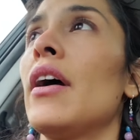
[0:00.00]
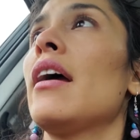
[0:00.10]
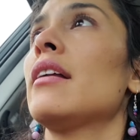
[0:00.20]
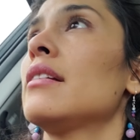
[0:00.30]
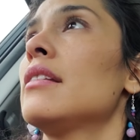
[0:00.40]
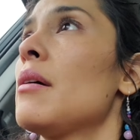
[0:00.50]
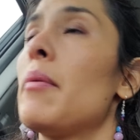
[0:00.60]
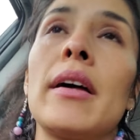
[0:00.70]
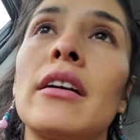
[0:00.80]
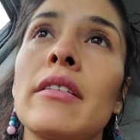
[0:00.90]
and the
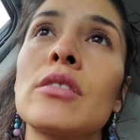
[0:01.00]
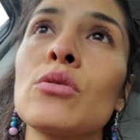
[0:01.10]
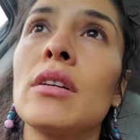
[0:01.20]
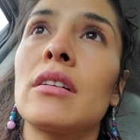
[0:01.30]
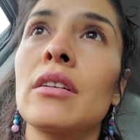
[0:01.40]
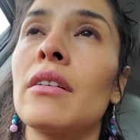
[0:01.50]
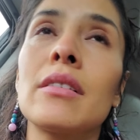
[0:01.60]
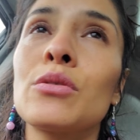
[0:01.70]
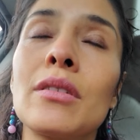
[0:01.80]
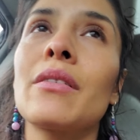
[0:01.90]
better the sooner, you know,
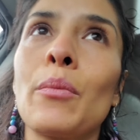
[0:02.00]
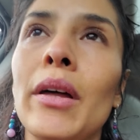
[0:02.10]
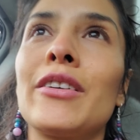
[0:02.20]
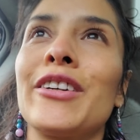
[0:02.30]
the sooner the better.